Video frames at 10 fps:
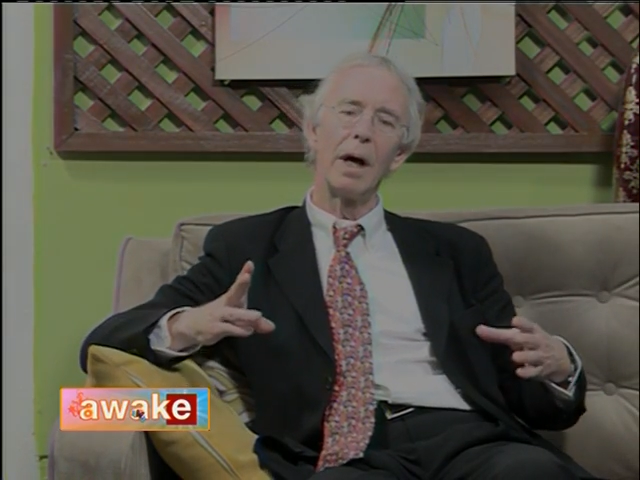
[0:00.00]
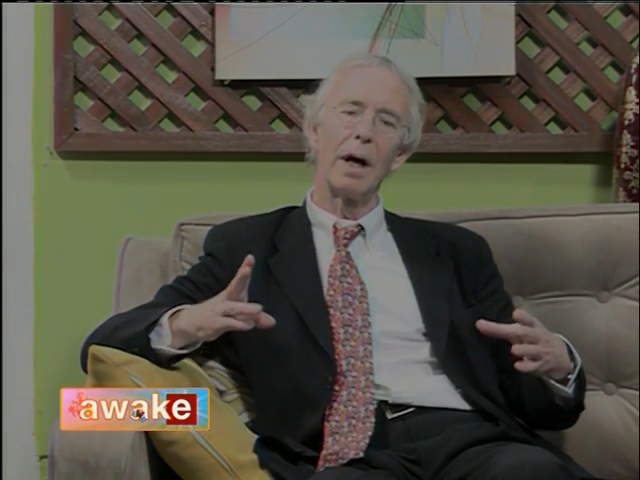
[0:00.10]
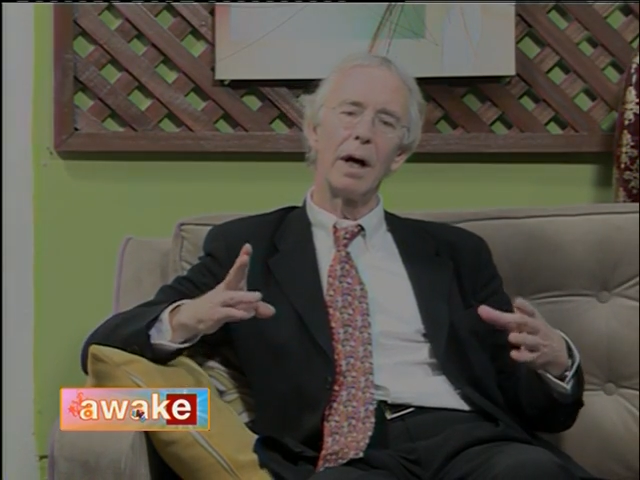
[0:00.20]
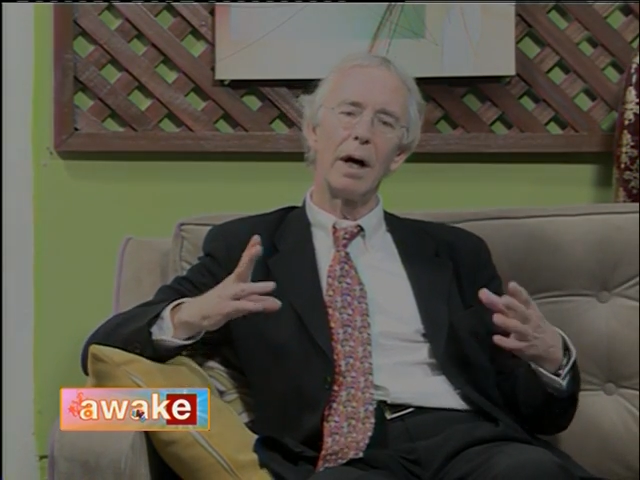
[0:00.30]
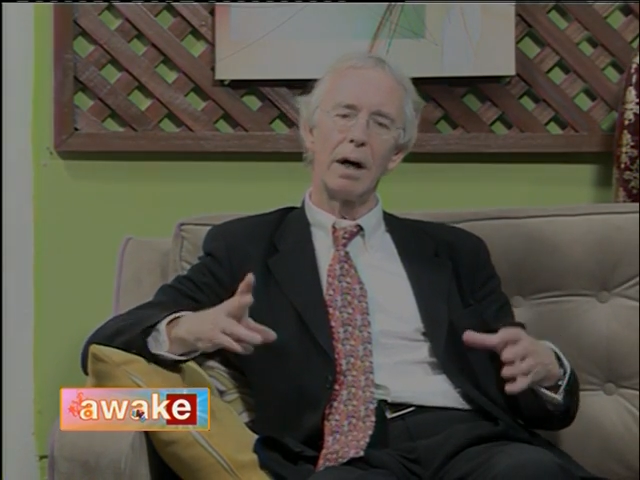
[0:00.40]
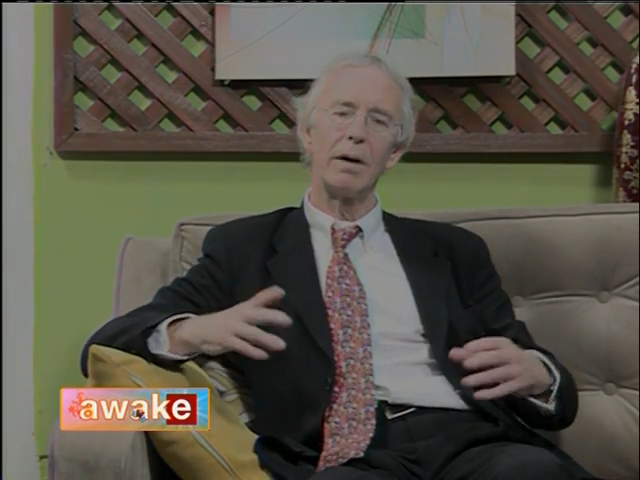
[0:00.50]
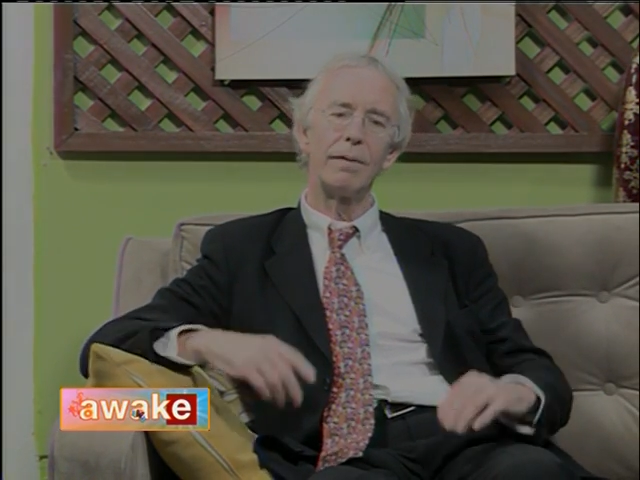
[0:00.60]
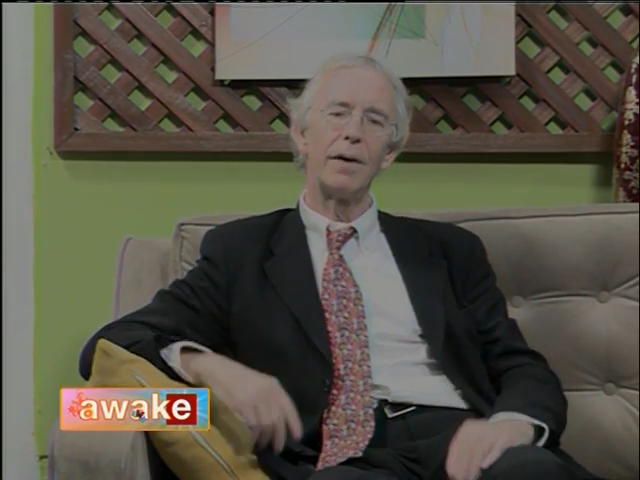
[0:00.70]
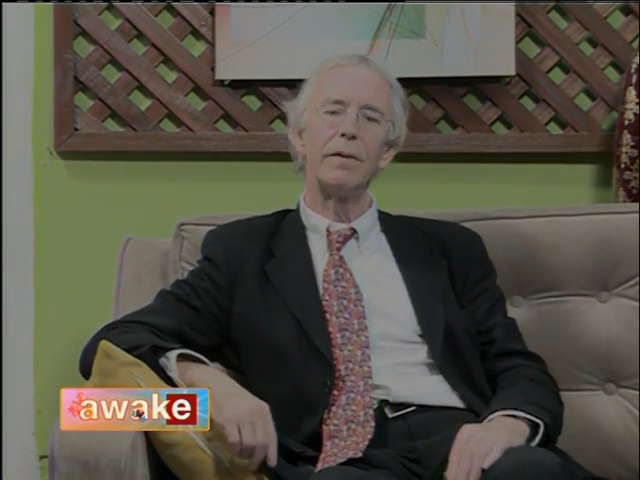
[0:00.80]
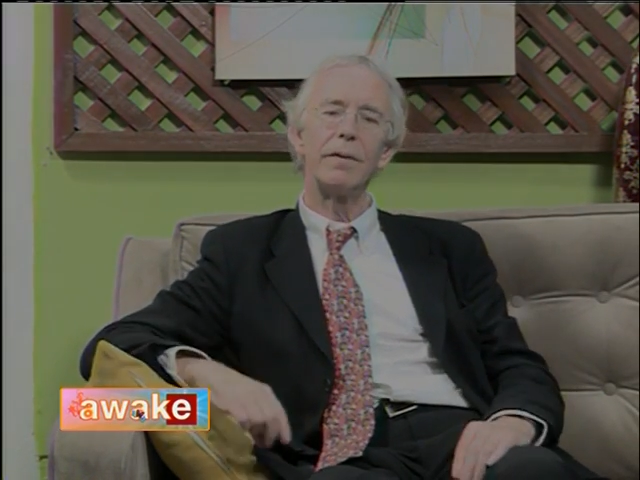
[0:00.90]
Uh, our
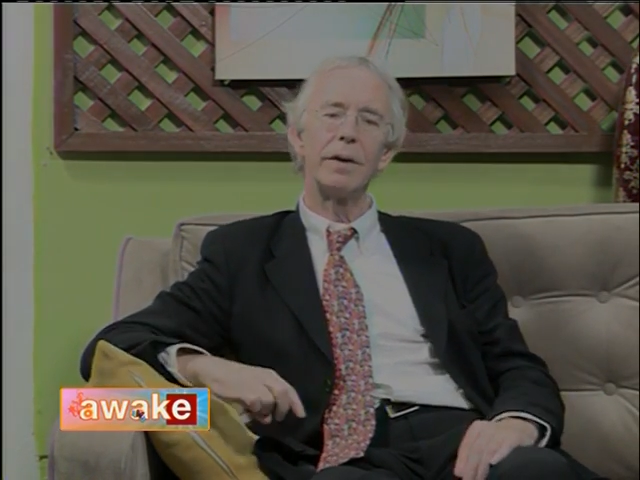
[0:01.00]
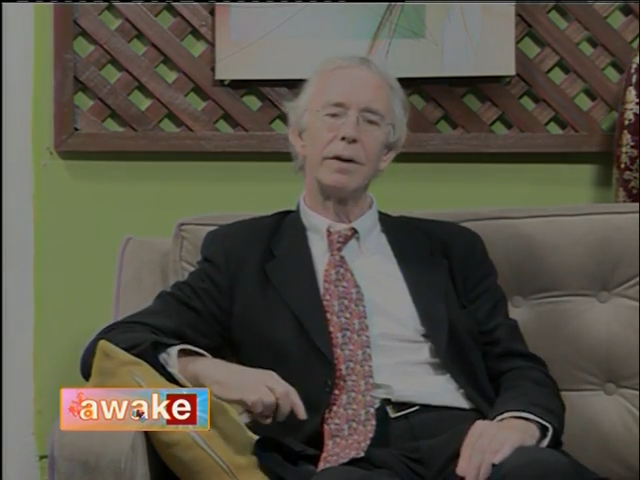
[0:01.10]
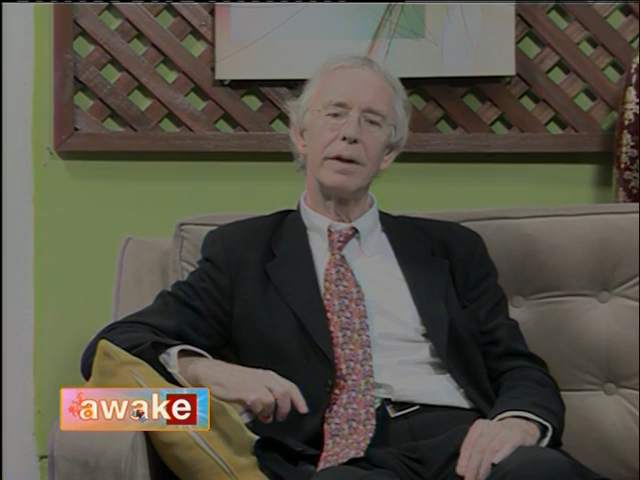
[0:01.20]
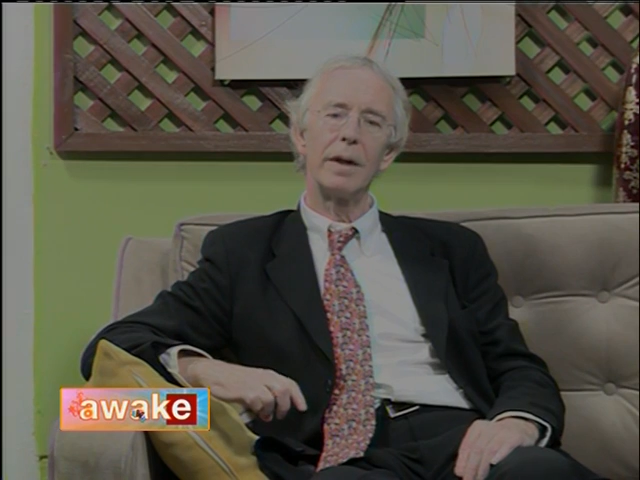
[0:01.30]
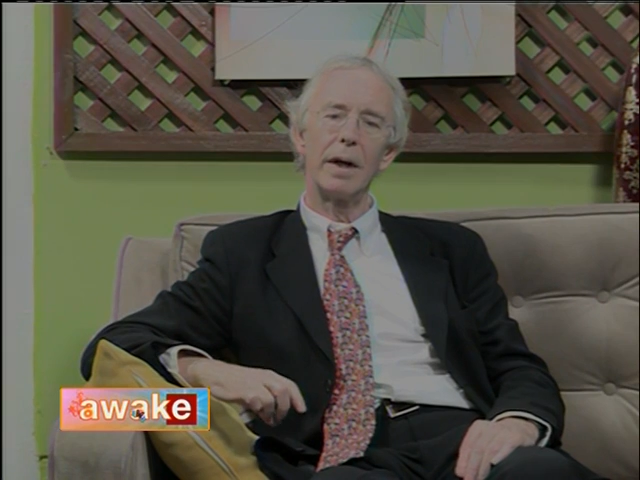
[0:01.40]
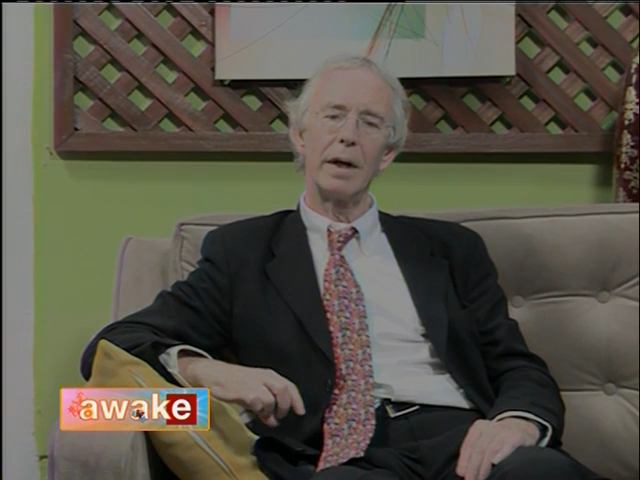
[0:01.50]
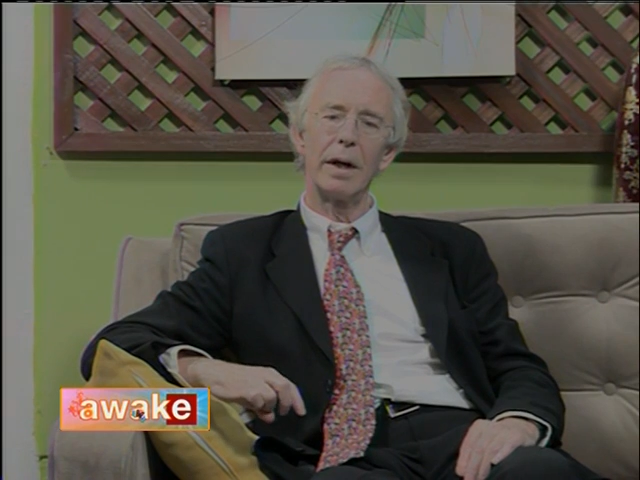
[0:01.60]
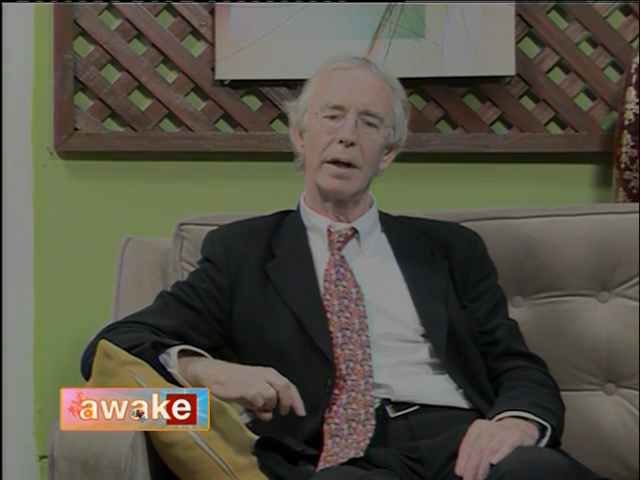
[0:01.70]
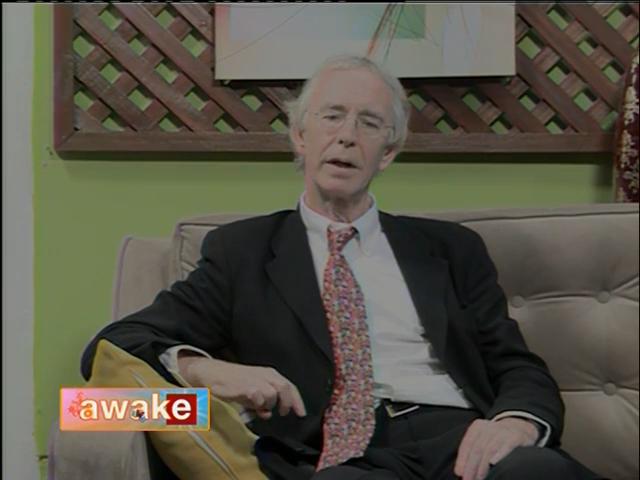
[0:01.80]
favored uh,